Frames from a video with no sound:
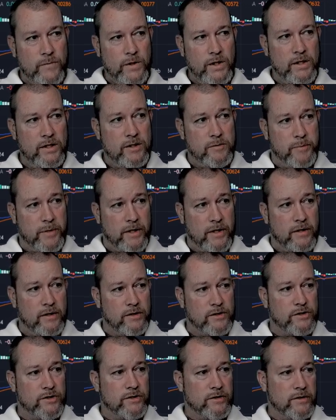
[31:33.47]
it's
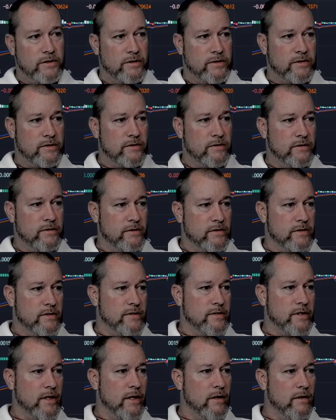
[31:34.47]
bearish, it's a
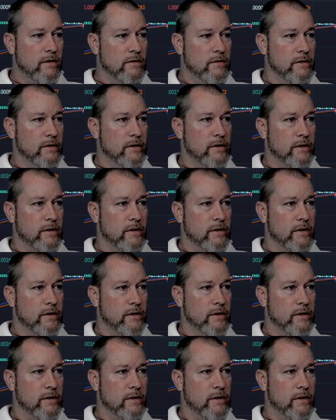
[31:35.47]
sell,